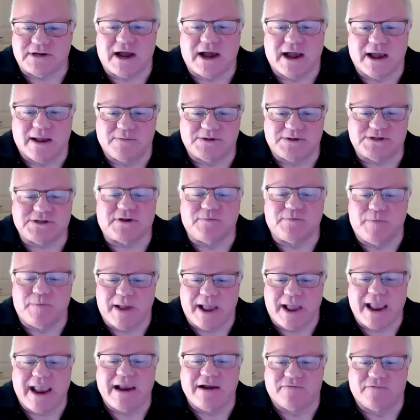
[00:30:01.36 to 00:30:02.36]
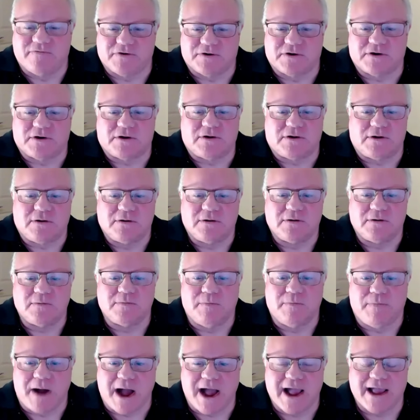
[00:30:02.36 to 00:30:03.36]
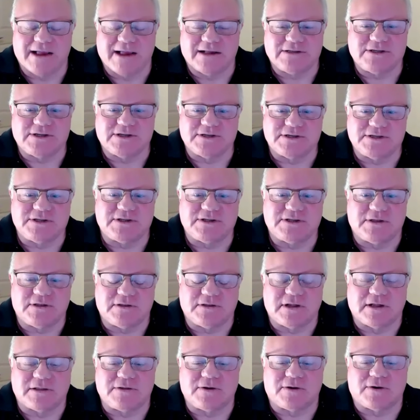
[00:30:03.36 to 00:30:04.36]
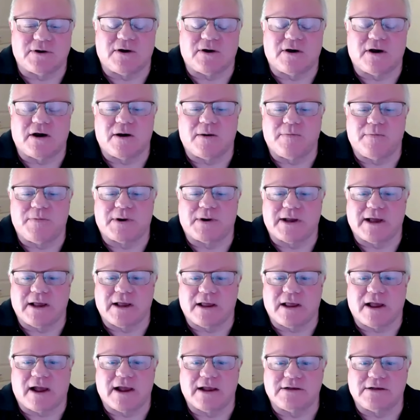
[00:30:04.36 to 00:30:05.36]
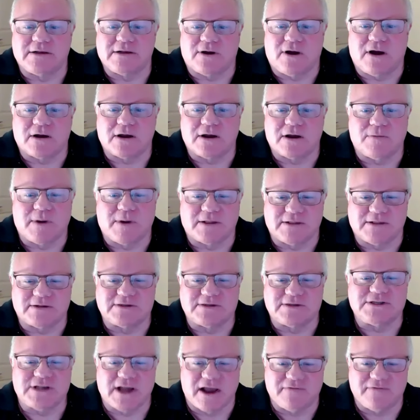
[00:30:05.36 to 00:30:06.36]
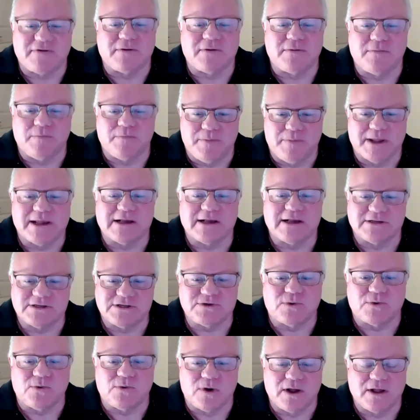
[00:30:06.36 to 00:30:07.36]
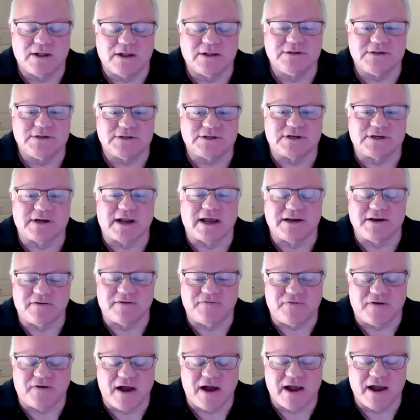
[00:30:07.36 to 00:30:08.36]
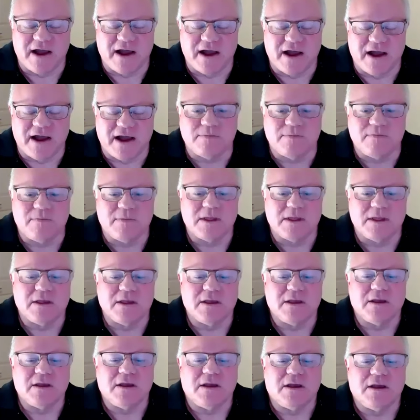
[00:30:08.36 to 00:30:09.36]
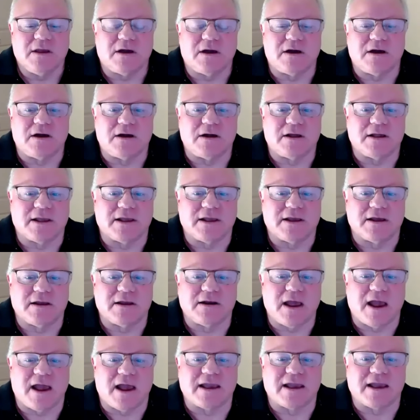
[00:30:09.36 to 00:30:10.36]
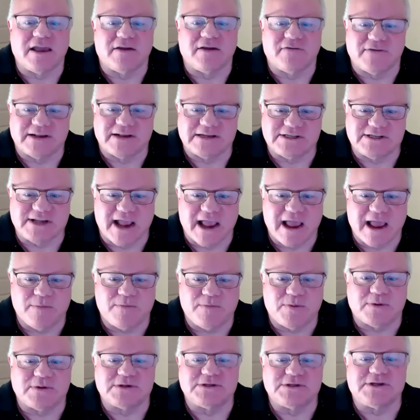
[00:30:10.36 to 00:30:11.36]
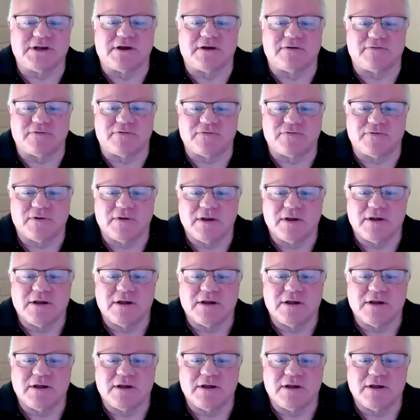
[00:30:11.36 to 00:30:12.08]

types of behavioral biases that there are, but I talk about the 7 biggest ones, and I define them. And I give examples of